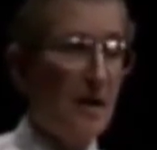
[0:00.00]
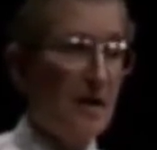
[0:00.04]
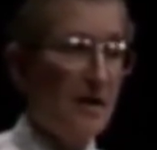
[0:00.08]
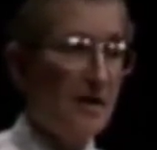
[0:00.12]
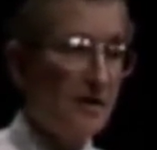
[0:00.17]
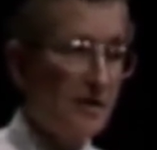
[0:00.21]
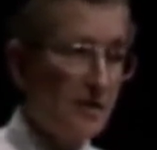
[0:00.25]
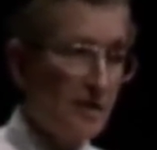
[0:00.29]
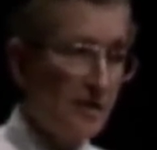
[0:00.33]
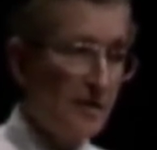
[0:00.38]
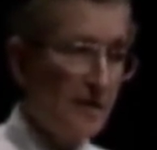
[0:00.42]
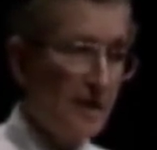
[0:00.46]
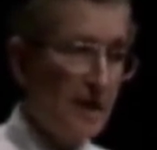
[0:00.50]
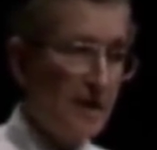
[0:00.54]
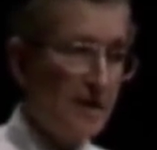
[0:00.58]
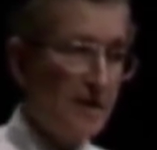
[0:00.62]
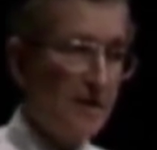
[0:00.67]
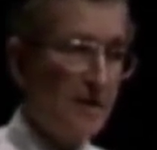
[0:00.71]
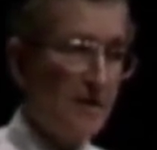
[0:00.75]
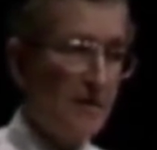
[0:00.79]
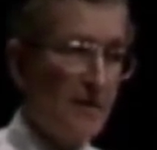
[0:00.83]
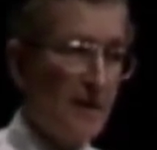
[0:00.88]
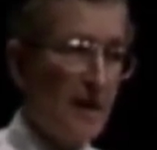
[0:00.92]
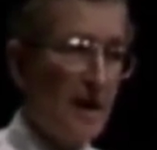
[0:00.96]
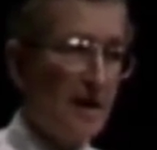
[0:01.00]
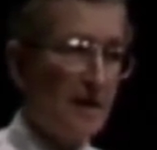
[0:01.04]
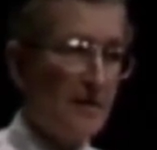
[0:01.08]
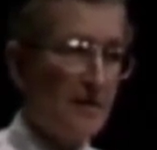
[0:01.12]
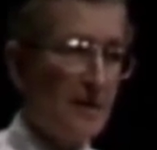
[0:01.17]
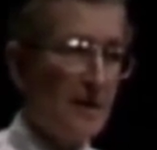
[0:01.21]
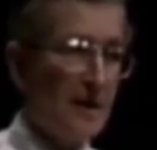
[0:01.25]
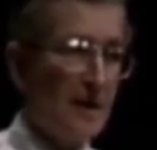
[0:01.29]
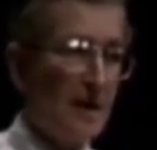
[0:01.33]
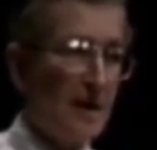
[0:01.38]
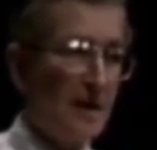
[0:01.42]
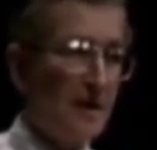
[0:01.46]
The Soviets and the
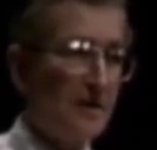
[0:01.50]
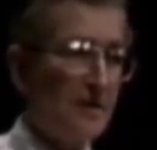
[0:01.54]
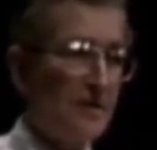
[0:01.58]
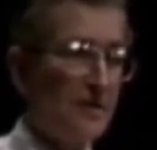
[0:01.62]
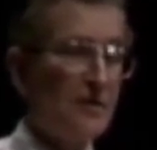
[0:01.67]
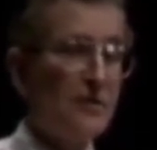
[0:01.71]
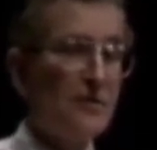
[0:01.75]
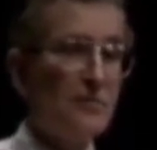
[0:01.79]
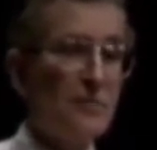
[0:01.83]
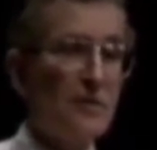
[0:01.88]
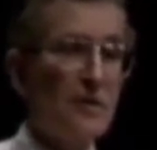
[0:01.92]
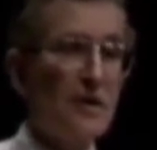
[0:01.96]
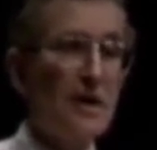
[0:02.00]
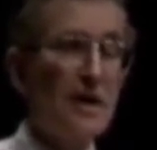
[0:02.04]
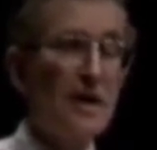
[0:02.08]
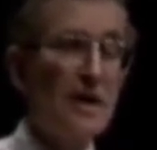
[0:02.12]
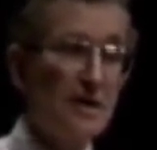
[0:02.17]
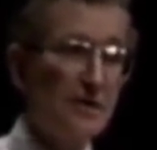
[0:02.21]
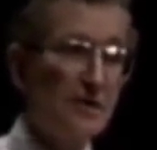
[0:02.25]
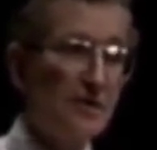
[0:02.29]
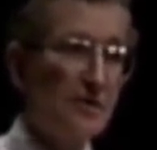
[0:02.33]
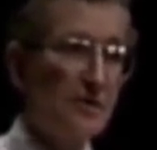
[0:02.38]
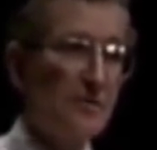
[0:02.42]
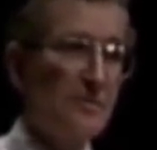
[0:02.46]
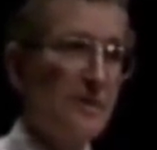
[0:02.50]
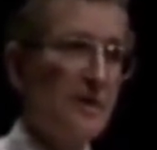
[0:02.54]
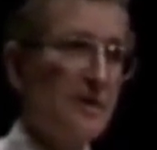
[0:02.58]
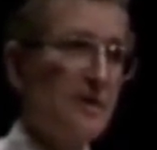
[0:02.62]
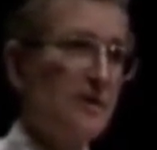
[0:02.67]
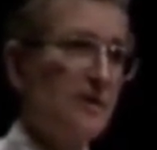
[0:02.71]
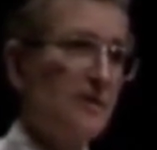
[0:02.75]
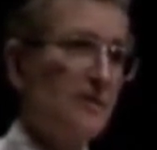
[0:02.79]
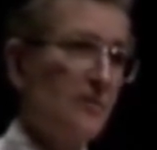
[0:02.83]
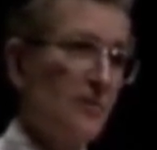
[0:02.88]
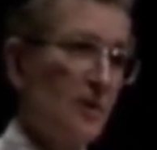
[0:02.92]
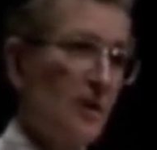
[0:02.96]
factory councils were
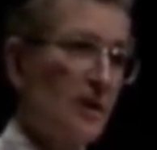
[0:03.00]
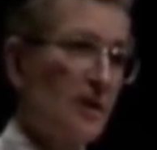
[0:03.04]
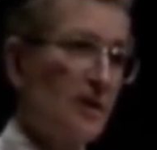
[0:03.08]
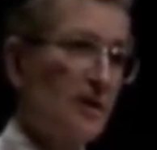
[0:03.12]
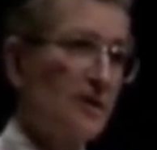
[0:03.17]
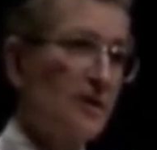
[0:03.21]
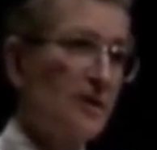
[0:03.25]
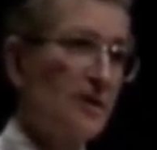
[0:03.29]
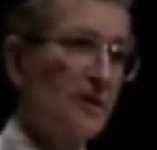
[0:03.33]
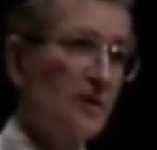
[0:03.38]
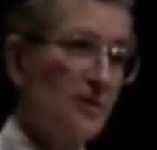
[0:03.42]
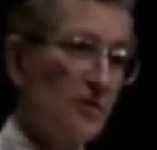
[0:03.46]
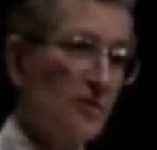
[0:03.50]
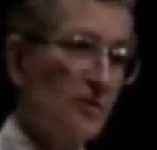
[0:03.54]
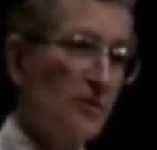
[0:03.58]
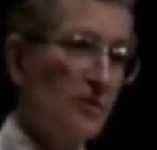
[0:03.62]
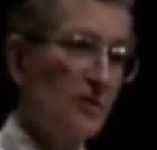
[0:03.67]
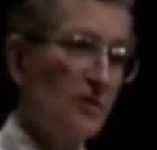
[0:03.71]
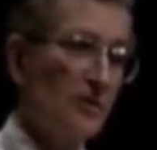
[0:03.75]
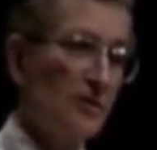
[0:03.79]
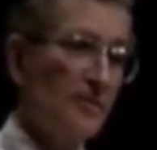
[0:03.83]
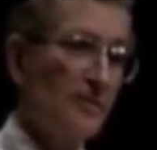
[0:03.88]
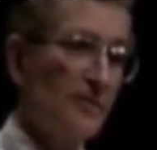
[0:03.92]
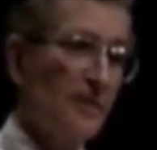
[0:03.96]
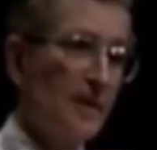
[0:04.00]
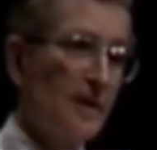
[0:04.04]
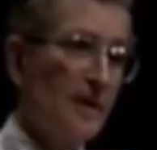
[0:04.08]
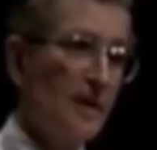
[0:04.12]
instruments of workers' control.